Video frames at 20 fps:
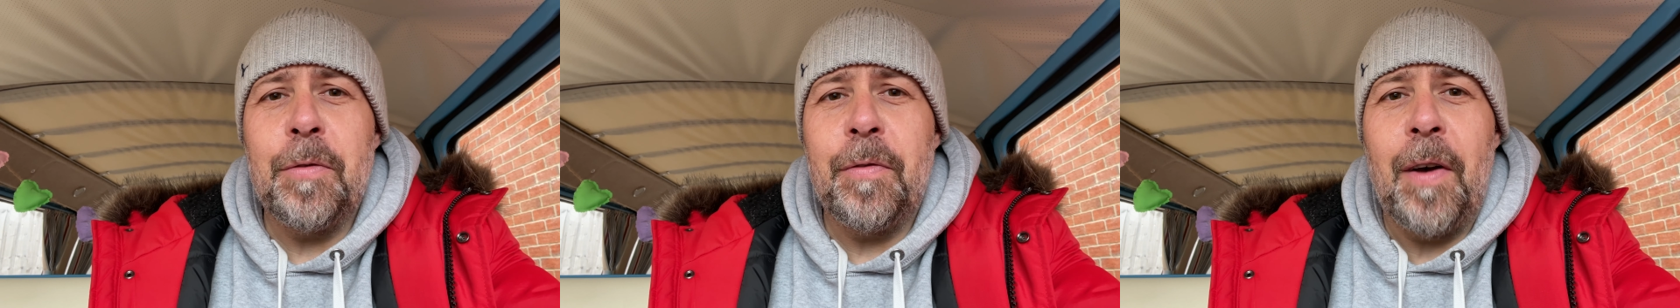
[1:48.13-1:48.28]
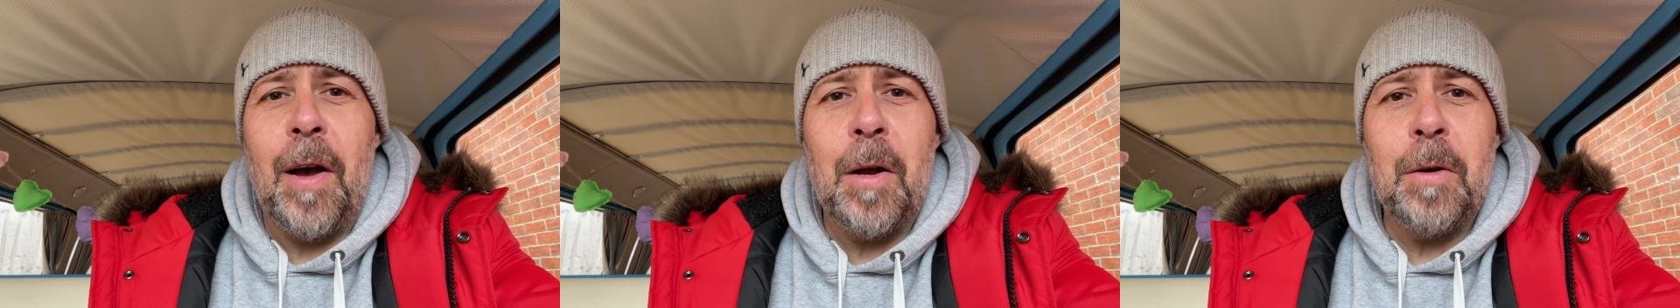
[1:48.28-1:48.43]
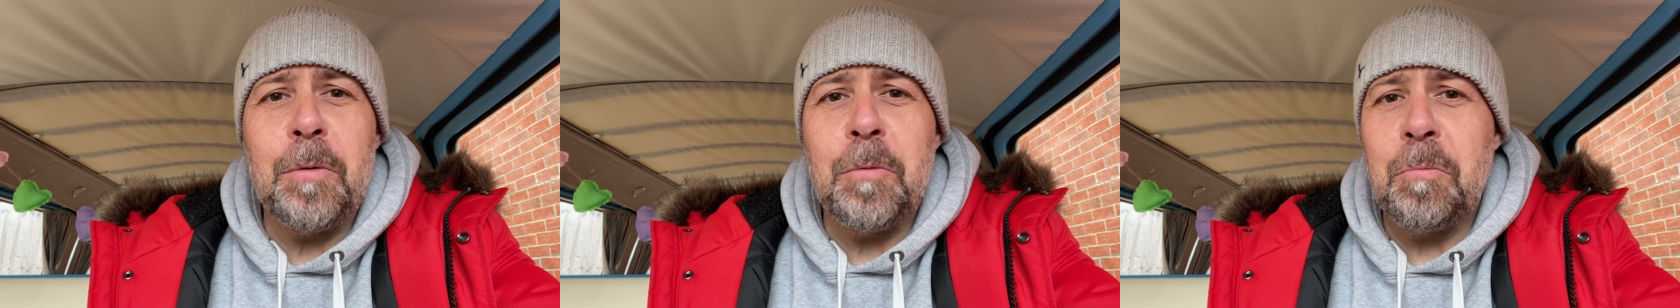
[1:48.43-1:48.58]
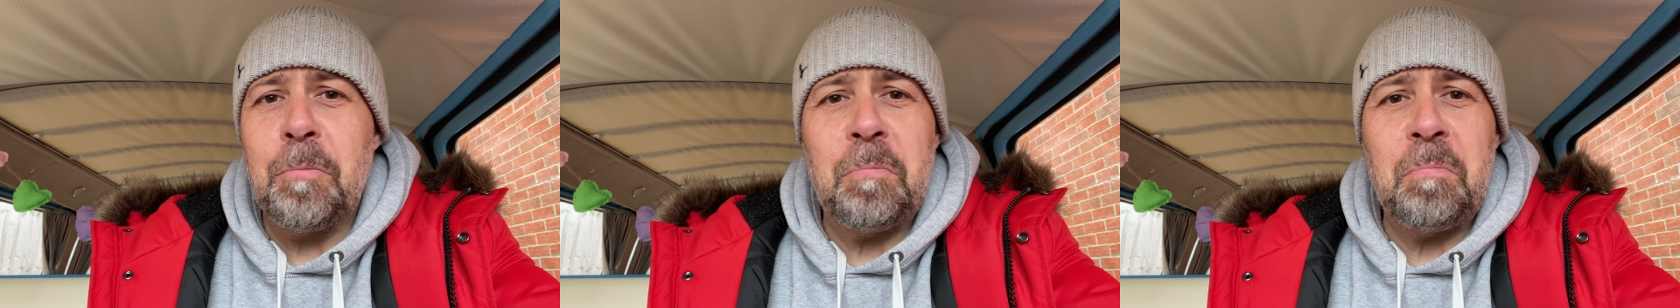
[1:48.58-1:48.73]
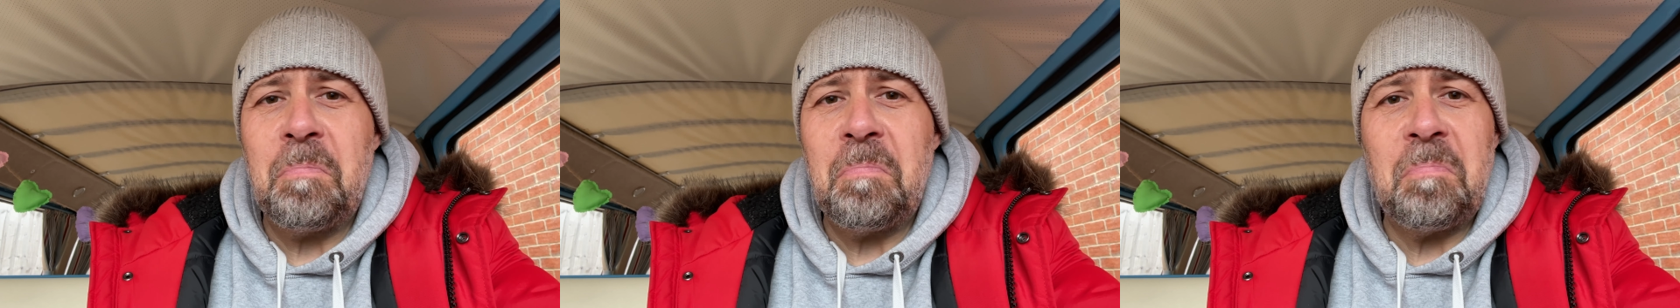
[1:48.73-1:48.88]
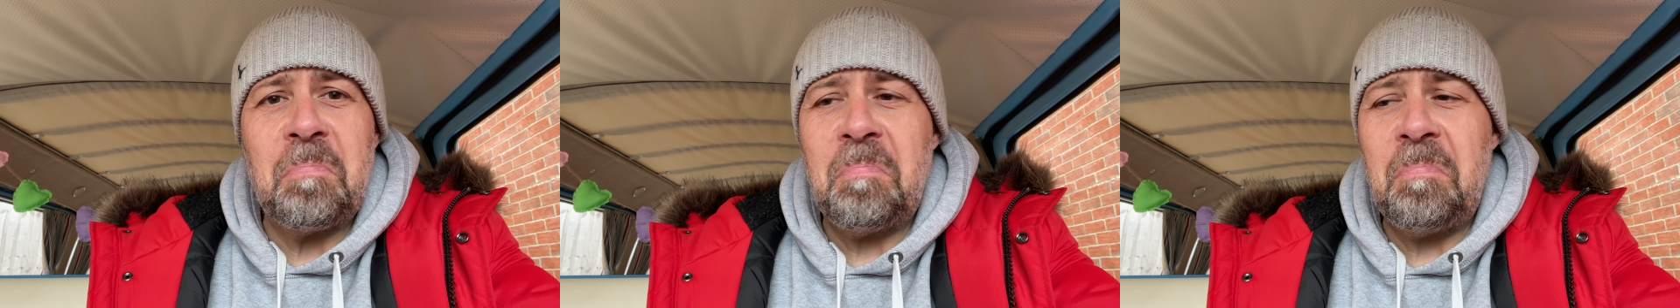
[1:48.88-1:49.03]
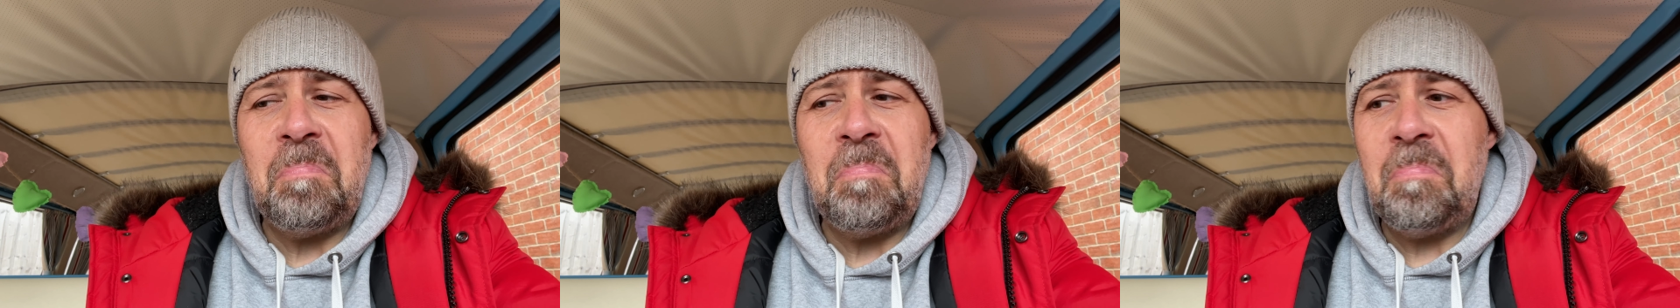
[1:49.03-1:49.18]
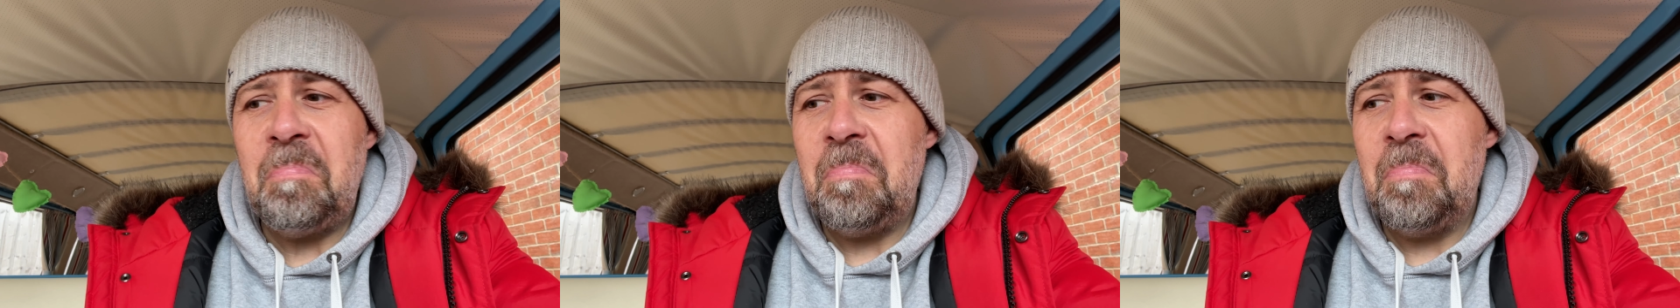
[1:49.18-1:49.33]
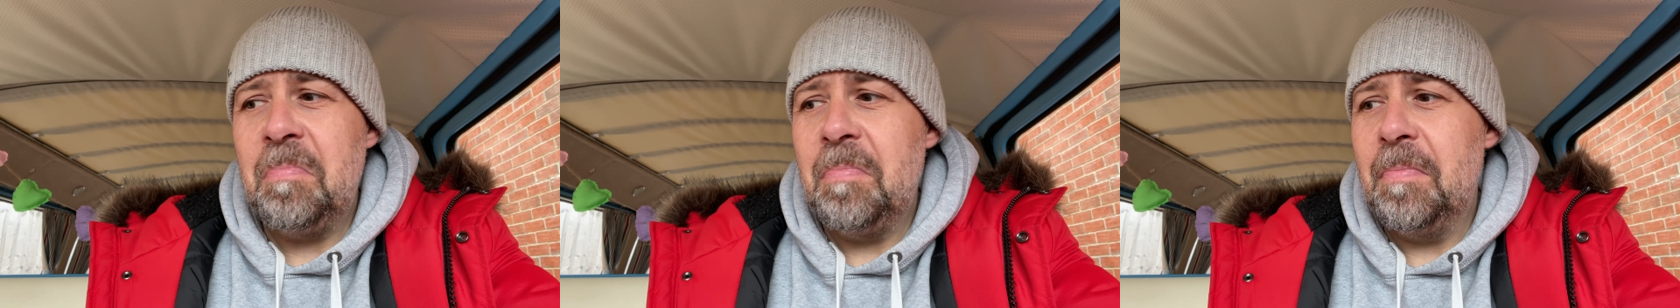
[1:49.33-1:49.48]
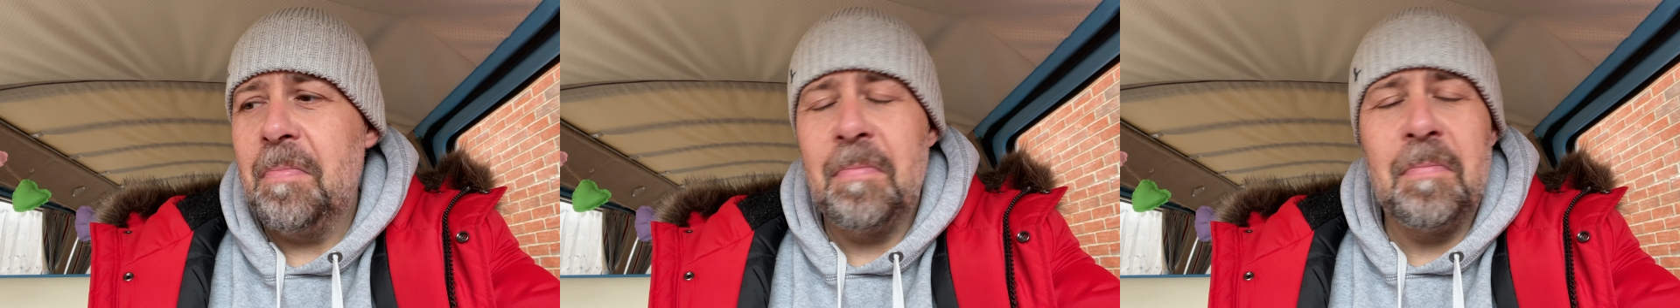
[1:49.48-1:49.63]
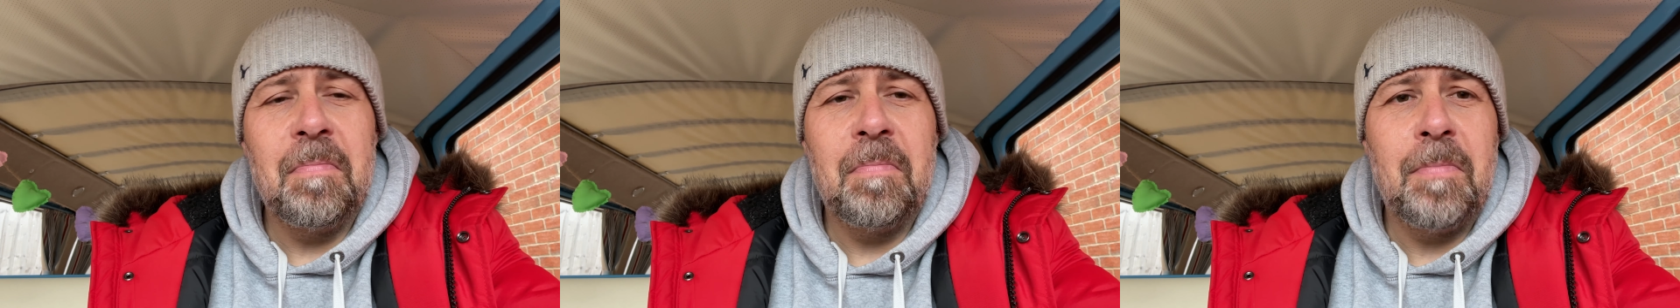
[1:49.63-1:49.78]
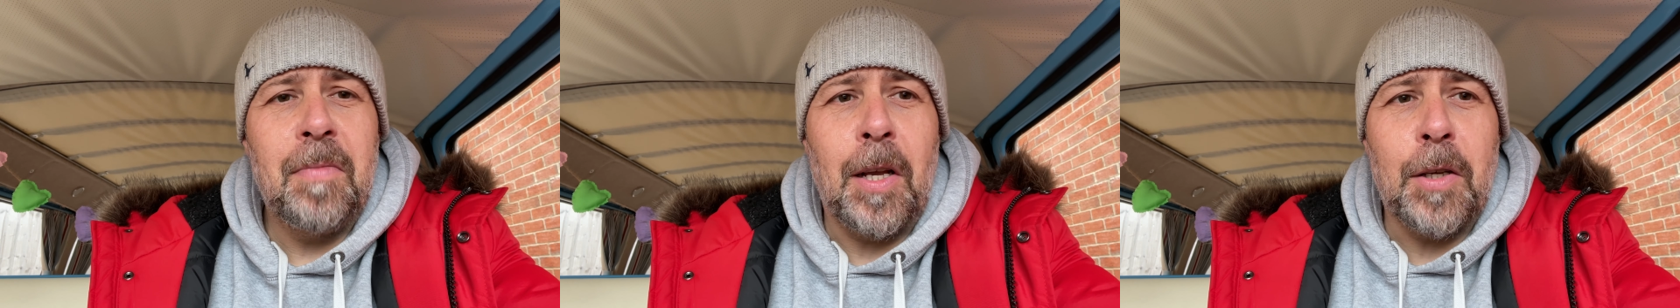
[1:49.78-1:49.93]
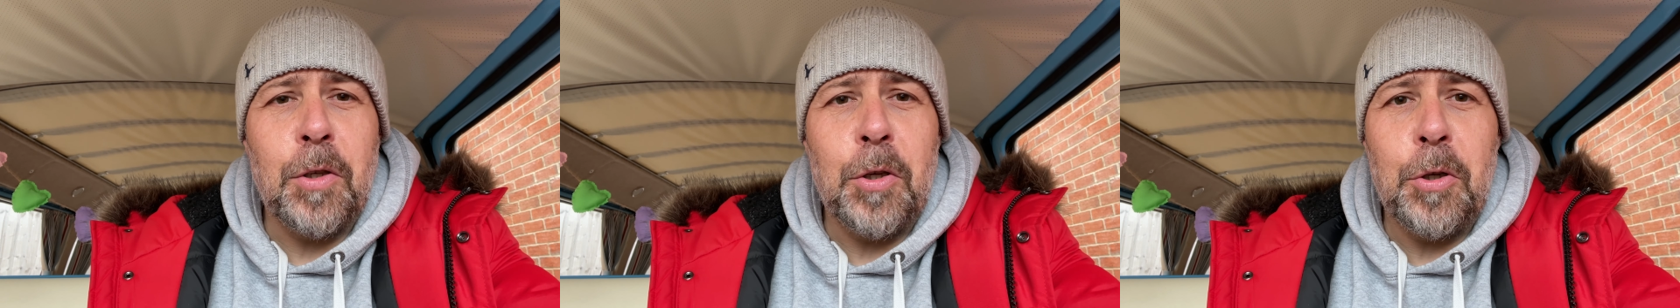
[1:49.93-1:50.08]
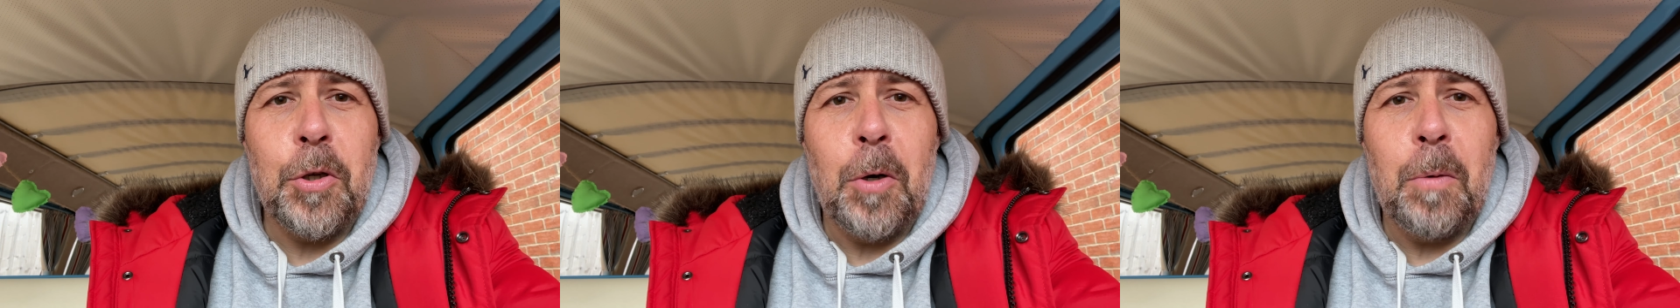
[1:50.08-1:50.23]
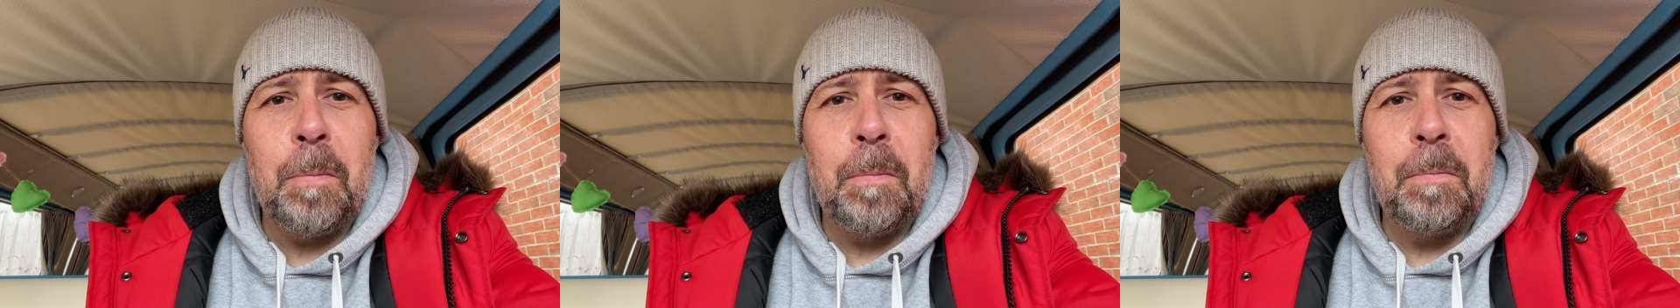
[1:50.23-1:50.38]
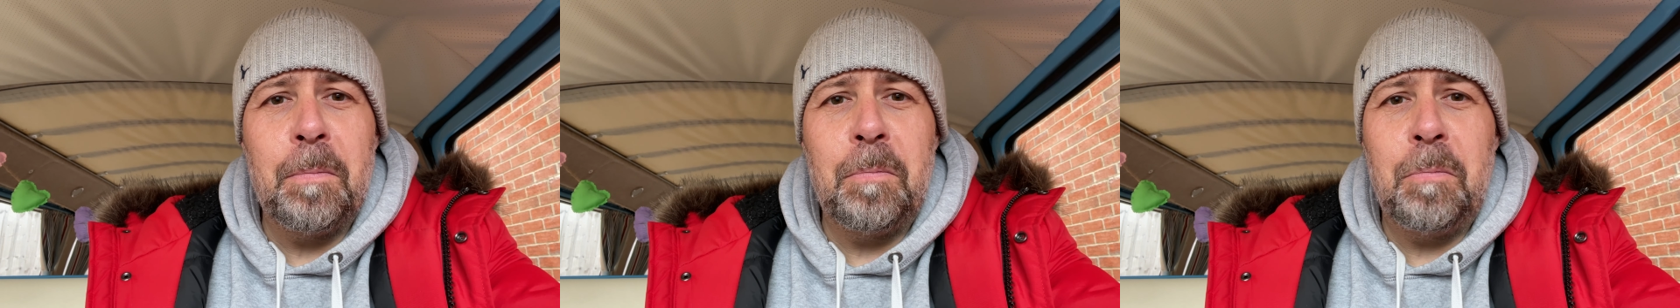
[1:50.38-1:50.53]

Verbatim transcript: phone, does the job.